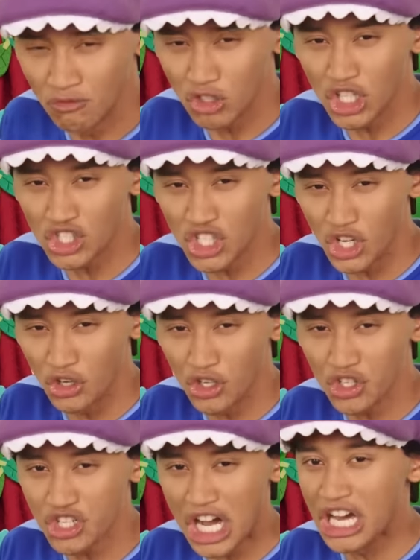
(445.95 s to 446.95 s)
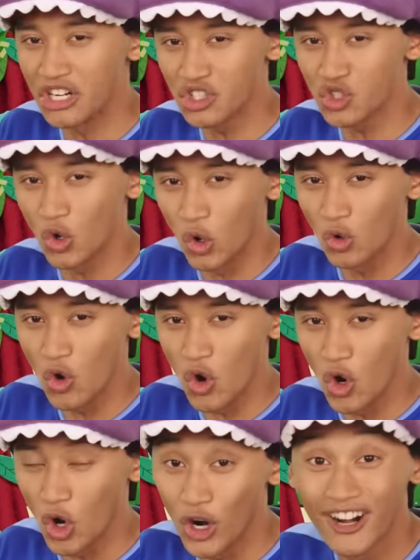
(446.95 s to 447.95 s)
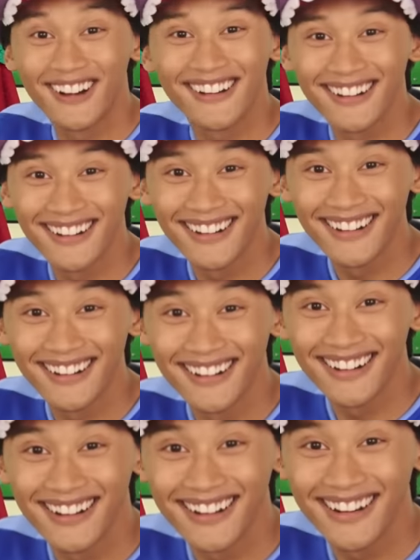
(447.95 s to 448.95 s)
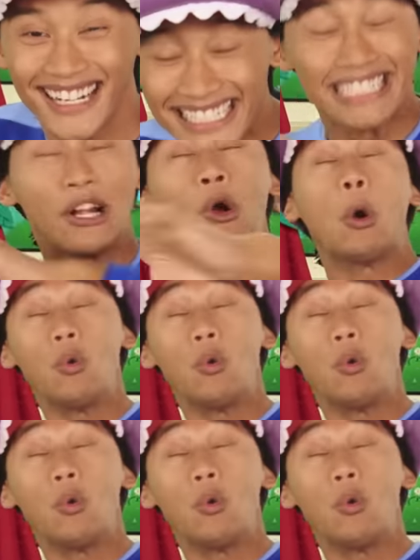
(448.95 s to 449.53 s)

Let's hear your dinosaur roar. Roar!